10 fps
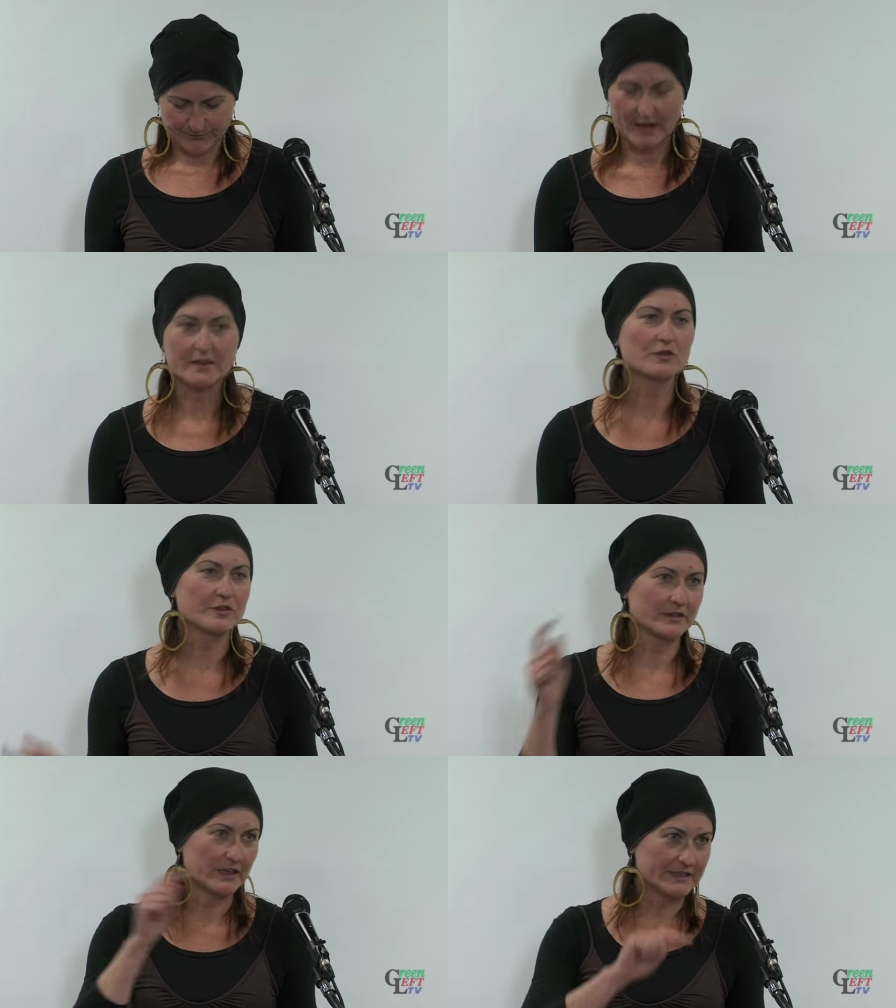And
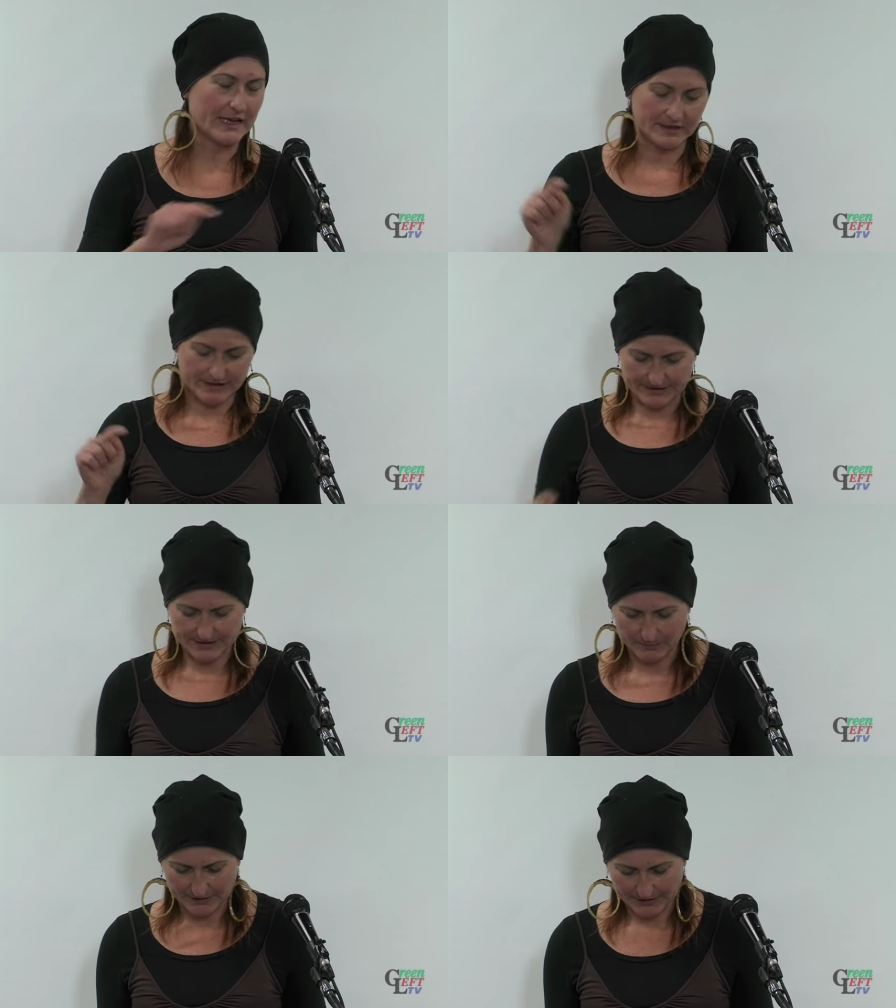also that tells us
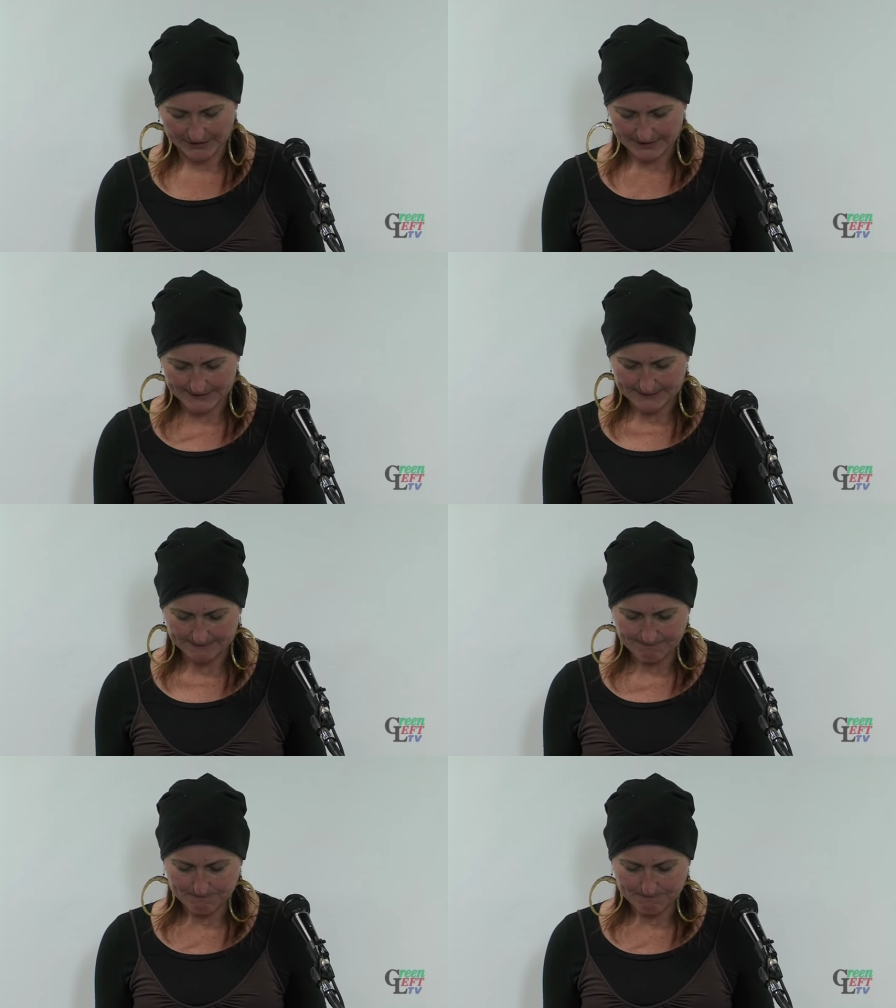something, I guess.